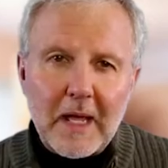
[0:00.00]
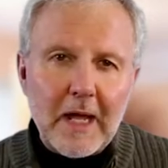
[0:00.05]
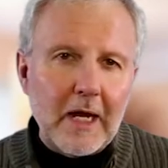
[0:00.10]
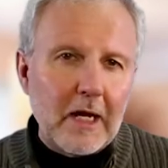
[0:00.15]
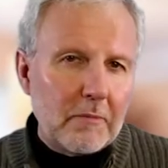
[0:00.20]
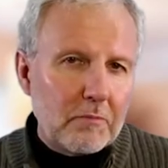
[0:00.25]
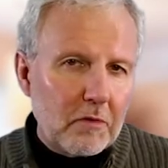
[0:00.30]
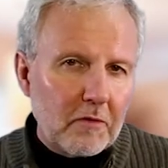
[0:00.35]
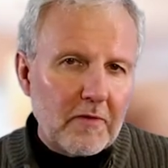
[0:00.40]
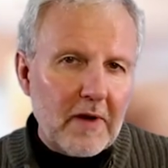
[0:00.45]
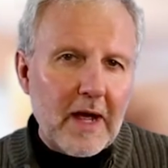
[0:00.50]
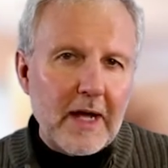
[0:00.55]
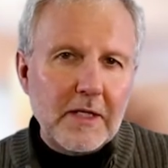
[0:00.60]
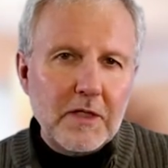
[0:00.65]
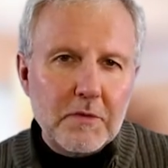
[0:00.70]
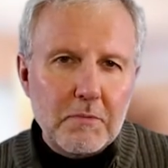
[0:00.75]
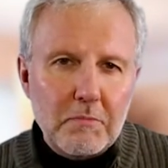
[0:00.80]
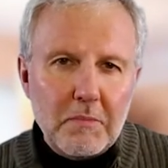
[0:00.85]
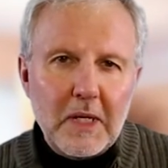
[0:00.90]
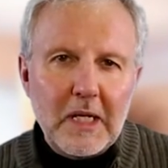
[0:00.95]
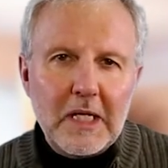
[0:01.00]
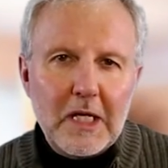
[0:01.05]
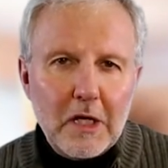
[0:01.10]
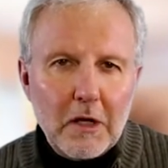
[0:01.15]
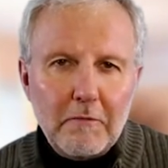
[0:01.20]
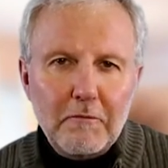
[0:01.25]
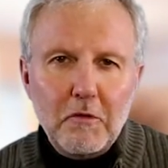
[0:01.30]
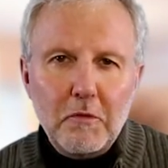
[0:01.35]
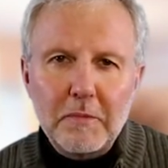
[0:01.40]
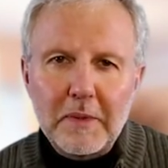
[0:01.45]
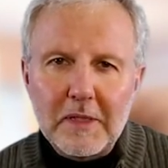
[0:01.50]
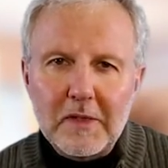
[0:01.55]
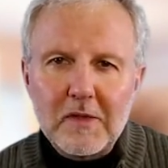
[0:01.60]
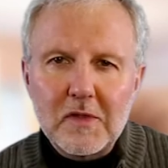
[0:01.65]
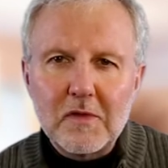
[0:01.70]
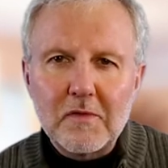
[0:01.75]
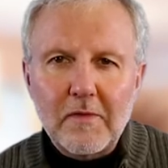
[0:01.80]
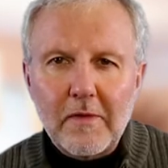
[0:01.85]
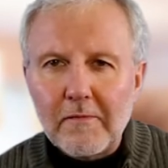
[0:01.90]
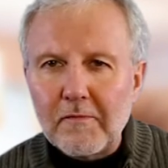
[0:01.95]
and it provides many helpful
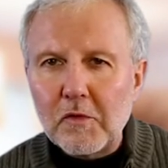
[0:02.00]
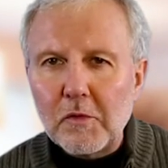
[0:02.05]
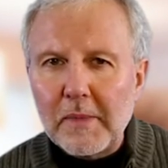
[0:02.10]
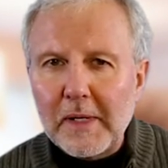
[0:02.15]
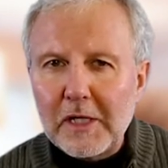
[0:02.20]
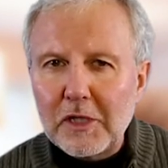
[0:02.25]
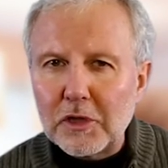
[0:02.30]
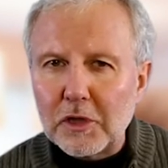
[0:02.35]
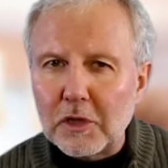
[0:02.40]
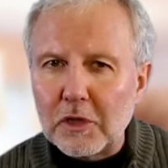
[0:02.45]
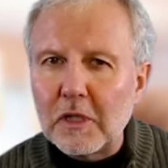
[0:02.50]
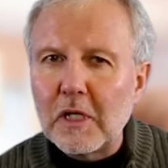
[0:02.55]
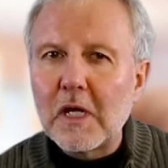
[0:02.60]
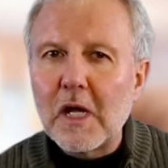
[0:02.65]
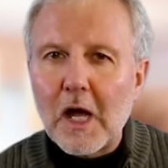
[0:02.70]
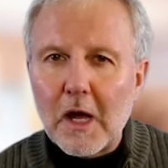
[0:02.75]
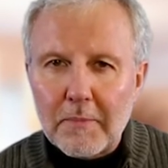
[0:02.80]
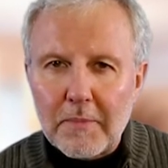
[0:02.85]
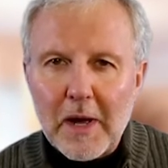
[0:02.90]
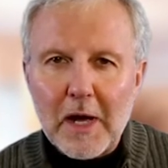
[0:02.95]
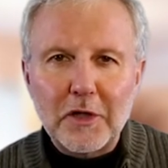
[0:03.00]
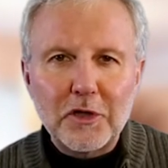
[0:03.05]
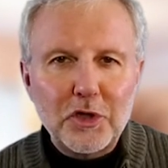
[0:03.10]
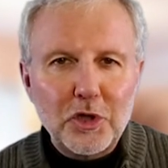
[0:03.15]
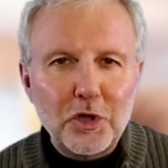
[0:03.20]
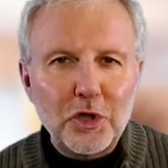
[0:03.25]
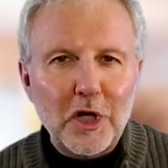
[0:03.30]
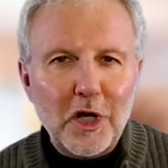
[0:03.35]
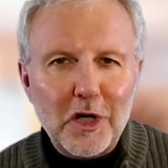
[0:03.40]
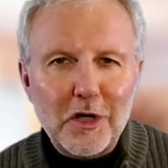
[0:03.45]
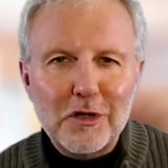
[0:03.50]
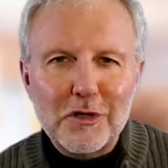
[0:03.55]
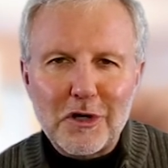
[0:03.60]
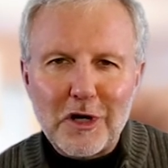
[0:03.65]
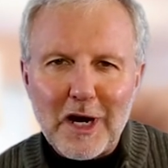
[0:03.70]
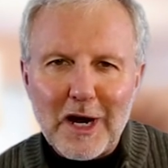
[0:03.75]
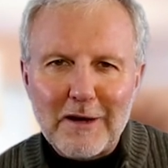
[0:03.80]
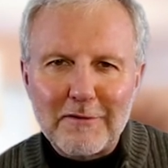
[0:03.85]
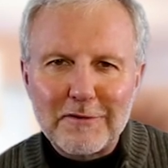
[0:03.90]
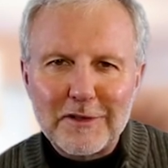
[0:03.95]
pieces of information about your
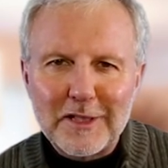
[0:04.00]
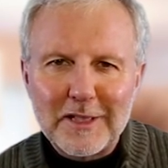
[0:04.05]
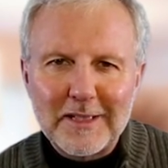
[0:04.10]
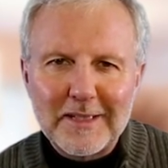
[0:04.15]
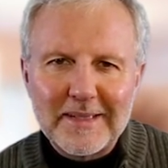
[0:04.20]
aircraft.